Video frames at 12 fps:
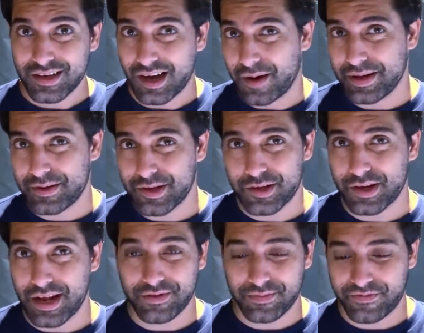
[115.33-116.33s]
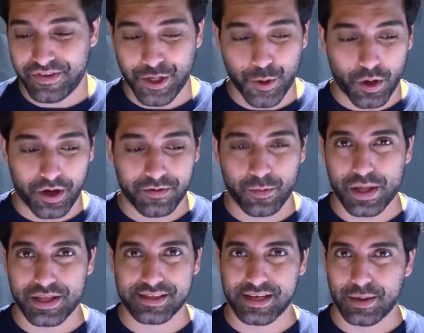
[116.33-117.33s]
I mean, you could have a view on
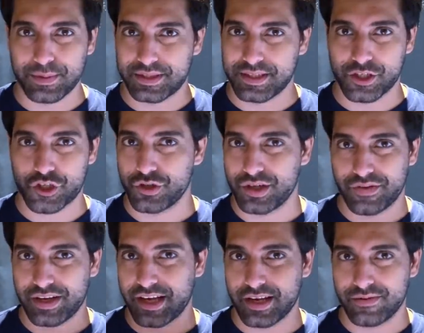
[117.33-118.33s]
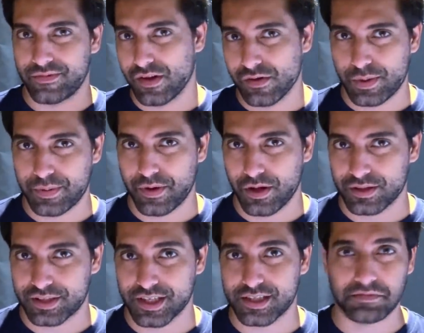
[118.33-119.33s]
whether celebrities should even get involved with
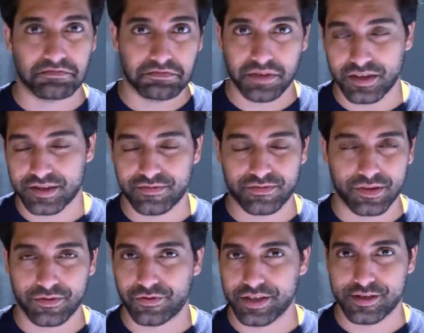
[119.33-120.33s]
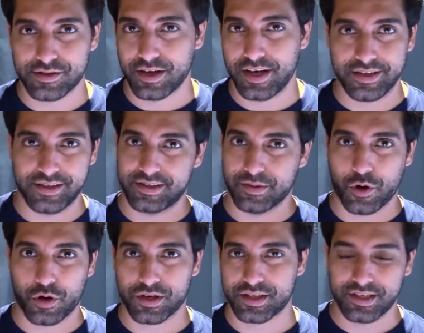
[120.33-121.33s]
politics, but it's free society, it's
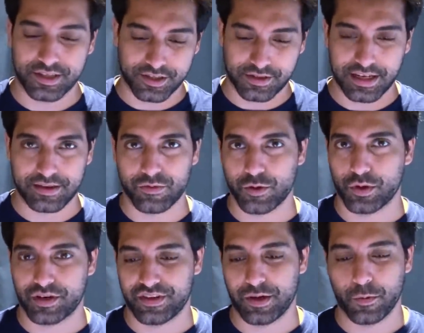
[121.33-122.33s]
democracy, just let them do whatever they